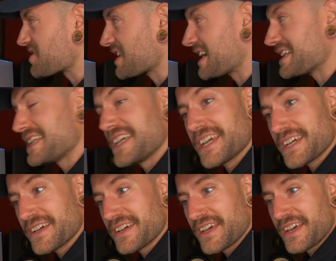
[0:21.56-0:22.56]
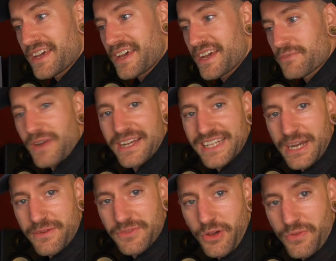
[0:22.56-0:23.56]
idea. Right now
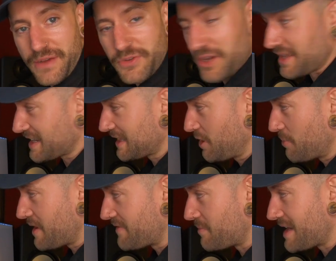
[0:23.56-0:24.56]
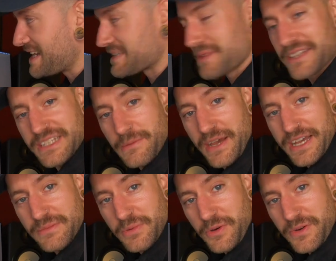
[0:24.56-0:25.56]
I've got like a little bit of a bass melody in my
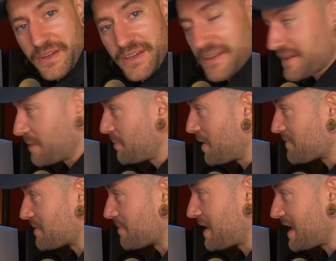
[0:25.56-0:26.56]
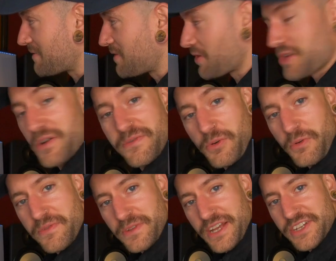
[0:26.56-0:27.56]
head, but apart from that, I've not got a
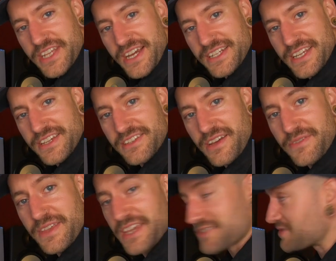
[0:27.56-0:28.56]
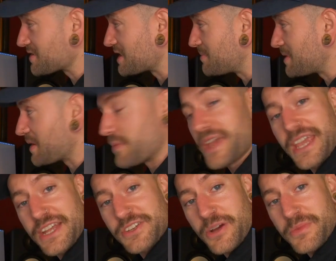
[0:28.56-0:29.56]
full-fledged idea, so I think it's just going to be a wing
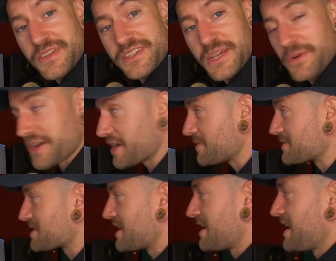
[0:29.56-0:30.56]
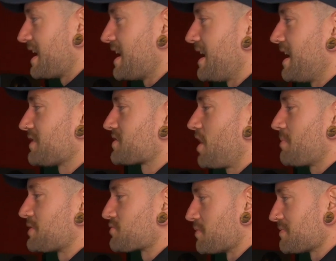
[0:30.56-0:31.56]
it job and see what goes. I'll start on my
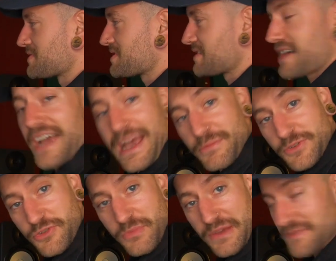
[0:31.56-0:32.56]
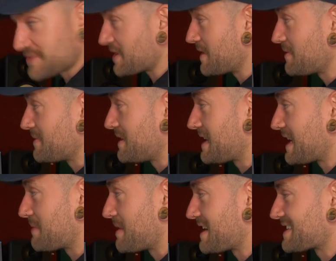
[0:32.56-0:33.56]
drums. I am a drummer, so it kind
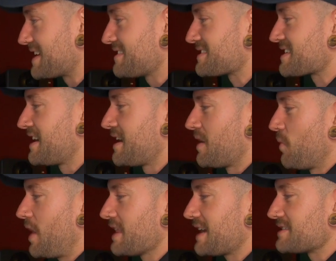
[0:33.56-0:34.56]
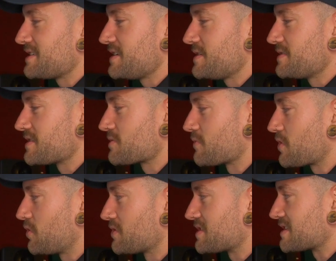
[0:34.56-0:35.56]
of makes sense. What I like to use is something
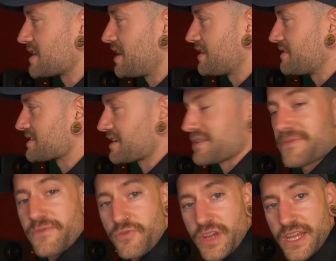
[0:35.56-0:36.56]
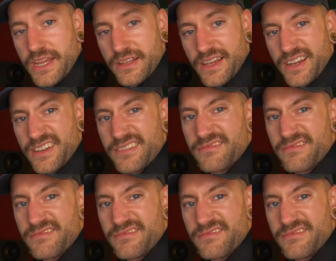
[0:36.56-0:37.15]
called Zitala. It's like a free, like a